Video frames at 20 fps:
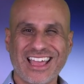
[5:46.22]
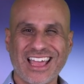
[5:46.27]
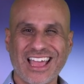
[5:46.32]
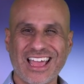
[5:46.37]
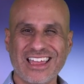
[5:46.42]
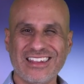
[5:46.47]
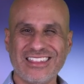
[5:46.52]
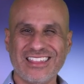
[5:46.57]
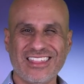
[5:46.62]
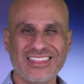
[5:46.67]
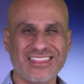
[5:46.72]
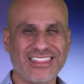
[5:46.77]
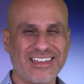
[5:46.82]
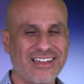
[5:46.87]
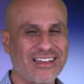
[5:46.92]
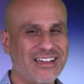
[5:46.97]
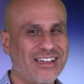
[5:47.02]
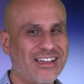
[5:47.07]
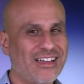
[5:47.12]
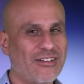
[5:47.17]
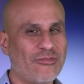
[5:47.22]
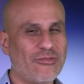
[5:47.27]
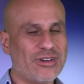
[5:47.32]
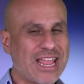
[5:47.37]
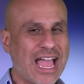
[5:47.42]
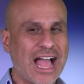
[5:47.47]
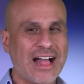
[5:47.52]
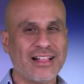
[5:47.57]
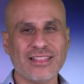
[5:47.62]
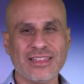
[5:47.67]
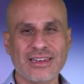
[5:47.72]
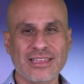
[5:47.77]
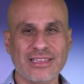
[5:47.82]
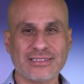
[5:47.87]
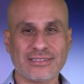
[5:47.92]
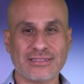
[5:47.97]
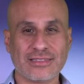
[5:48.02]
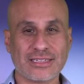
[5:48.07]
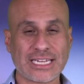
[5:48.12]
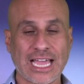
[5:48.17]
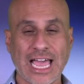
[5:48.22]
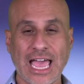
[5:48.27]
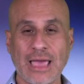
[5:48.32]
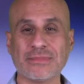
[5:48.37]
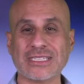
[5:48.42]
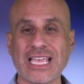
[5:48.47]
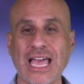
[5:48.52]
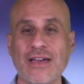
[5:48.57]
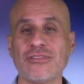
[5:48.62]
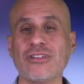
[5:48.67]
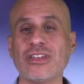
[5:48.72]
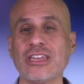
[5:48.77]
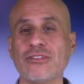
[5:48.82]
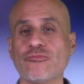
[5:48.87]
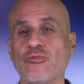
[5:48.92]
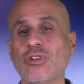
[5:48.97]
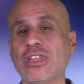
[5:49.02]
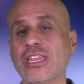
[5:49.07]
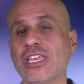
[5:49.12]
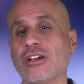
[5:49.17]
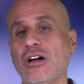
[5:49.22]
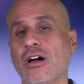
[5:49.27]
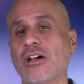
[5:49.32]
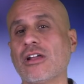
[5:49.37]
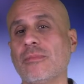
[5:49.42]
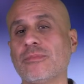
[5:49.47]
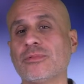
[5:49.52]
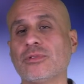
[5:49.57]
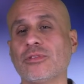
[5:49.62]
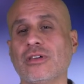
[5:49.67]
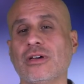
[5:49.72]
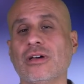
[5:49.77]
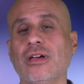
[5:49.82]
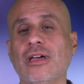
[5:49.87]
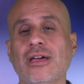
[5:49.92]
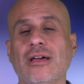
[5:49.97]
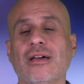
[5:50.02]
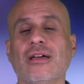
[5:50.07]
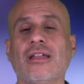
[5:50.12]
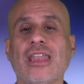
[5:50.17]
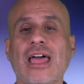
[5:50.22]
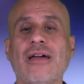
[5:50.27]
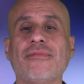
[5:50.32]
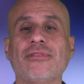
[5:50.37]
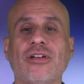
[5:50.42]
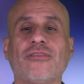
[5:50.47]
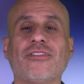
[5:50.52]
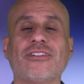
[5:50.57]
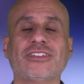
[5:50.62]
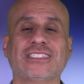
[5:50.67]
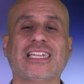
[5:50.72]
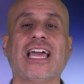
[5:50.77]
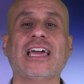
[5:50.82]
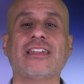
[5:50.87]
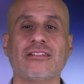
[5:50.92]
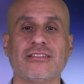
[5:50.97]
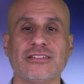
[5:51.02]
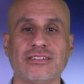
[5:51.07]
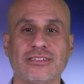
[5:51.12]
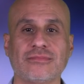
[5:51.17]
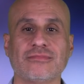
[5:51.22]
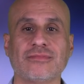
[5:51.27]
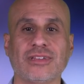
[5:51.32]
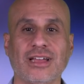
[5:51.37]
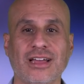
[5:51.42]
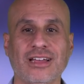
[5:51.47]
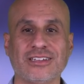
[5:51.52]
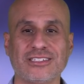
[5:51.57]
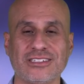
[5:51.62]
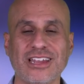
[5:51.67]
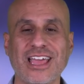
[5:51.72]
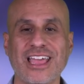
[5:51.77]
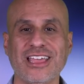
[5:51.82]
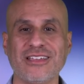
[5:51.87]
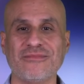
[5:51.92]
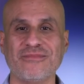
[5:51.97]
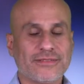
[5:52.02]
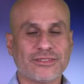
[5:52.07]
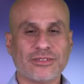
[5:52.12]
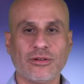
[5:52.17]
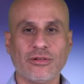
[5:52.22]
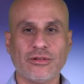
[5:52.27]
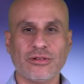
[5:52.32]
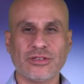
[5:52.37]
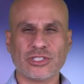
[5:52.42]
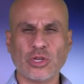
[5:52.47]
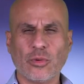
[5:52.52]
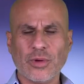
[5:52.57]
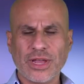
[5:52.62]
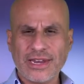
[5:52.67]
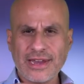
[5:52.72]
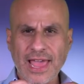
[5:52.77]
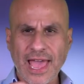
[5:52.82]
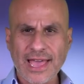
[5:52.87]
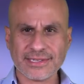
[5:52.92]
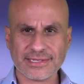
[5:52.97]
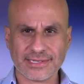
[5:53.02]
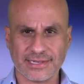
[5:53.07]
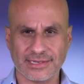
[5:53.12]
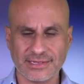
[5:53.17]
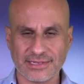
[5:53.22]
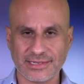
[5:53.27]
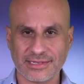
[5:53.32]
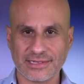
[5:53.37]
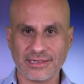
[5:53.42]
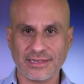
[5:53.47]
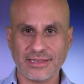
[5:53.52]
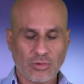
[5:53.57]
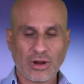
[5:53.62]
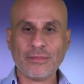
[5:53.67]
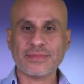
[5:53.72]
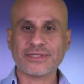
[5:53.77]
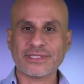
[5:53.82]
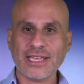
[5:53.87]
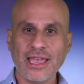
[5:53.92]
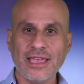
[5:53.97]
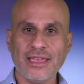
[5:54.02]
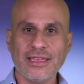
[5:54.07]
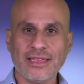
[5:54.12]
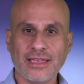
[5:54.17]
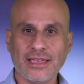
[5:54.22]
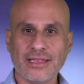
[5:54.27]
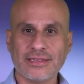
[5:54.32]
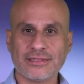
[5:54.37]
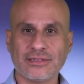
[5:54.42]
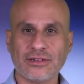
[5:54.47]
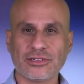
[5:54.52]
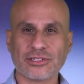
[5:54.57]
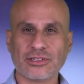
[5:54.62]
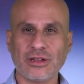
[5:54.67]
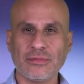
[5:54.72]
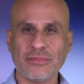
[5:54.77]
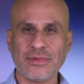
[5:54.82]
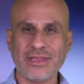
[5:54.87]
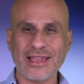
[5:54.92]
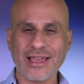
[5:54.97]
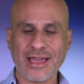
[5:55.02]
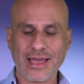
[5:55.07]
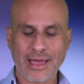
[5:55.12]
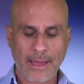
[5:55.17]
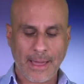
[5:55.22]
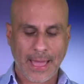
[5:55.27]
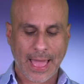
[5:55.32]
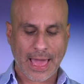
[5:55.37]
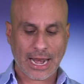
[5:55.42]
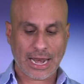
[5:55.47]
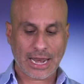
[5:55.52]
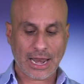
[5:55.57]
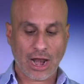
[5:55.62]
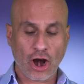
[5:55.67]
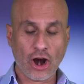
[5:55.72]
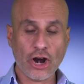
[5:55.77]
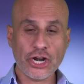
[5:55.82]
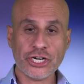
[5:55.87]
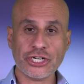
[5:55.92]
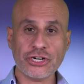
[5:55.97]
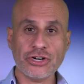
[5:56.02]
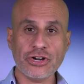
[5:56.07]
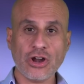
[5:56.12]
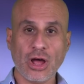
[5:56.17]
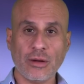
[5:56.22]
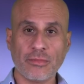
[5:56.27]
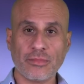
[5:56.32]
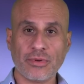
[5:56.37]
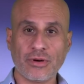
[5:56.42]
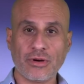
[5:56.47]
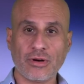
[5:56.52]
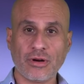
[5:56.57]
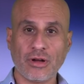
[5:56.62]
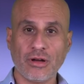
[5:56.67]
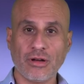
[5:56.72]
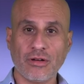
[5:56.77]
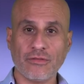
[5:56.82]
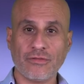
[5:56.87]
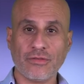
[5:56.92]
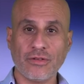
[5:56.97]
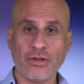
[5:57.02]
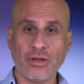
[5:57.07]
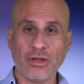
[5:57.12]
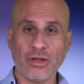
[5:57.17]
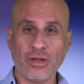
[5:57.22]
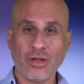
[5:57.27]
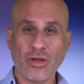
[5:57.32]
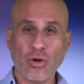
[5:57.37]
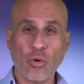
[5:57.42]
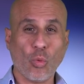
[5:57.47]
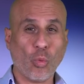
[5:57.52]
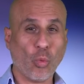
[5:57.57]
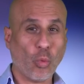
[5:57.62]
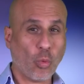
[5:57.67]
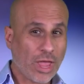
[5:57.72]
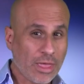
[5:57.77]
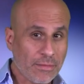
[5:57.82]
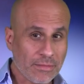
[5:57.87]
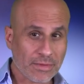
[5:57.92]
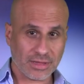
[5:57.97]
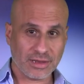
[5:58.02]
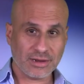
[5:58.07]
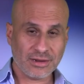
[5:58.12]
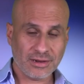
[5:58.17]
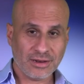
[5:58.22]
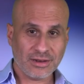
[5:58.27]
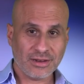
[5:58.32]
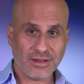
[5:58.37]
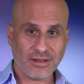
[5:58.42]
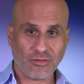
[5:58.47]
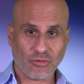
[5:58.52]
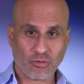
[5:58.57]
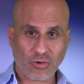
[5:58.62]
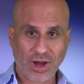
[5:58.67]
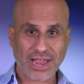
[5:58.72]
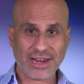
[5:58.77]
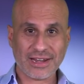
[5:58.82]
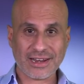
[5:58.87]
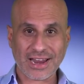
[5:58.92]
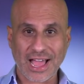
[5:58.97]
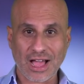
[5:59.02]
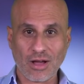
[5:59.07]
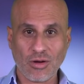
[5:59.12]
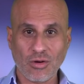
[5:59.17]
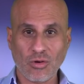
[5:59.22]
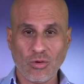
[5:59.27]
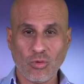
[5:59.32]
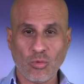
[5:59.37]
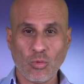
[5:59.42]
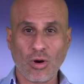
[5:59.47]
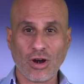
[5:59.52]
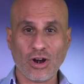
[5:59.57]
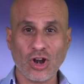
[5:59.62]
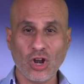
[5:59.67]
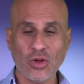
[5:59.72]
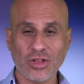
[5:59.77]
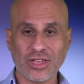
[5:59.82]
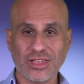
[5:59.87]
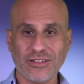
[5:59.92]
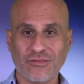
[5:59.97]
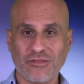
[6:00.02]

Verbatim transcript: And the realities, times haven't really caught up to the level of our standards uh, today. So, so in essence, what I'm saying is there's going to be a larger number of women right now who are looking